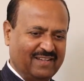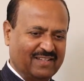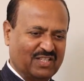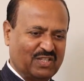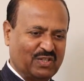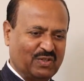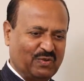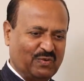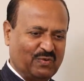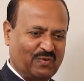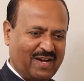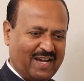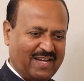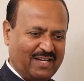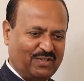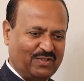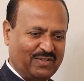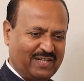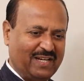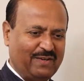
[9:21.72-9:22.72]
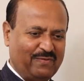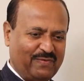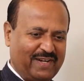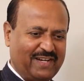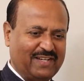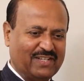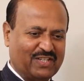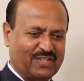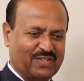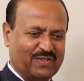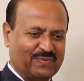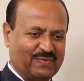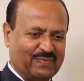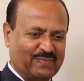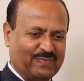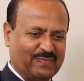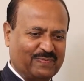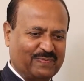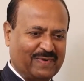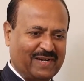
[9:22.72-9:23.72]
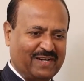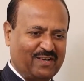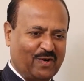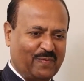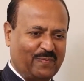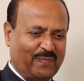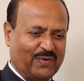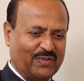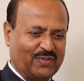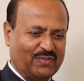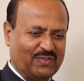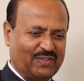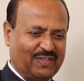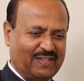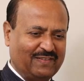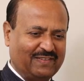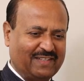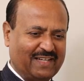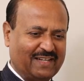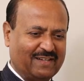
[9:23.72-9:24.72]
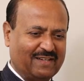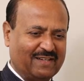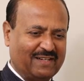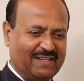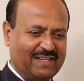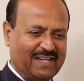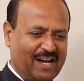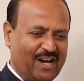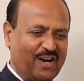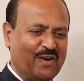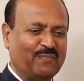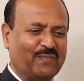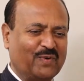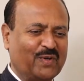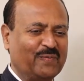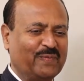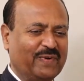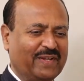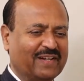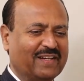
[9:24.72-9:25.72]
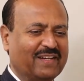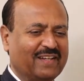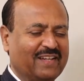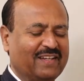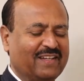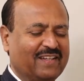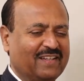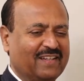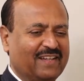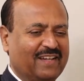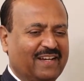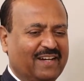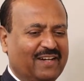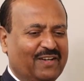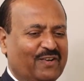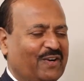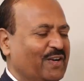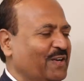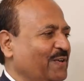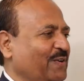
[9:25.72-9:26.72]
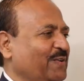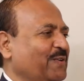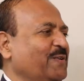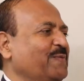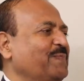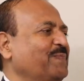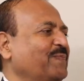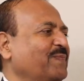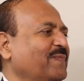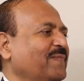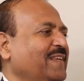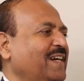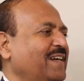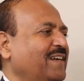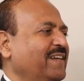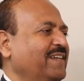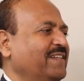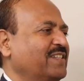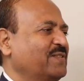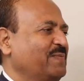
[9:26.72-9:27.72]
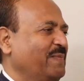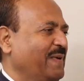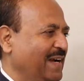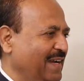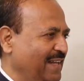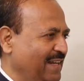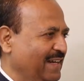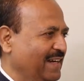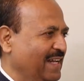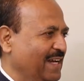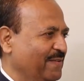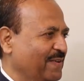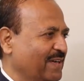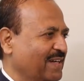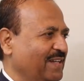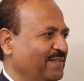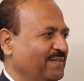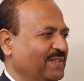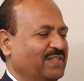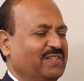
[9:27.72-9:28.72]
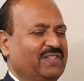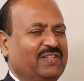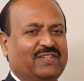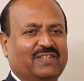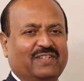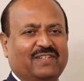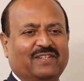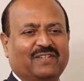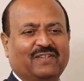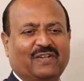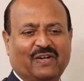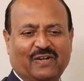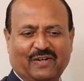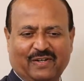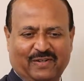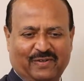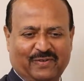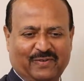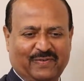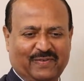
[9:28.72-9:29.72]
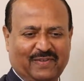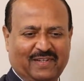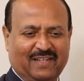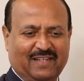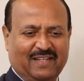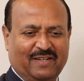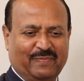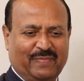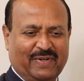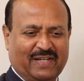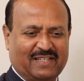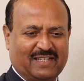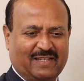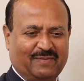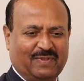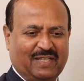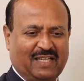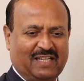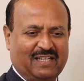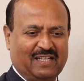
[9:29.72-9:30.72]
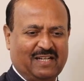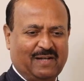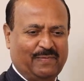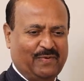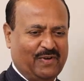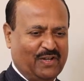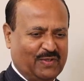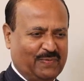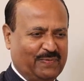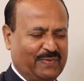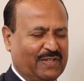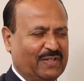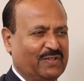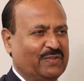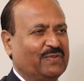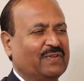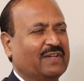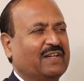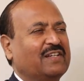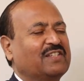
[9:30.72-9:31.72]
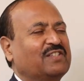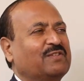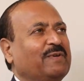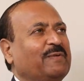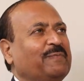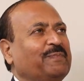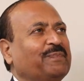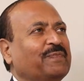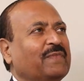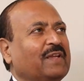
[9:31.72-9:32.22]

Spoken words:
So why should I waste my opportunity of that now moment and not know, at least smile and have a conversation, or no, pick something up or speak to a customer.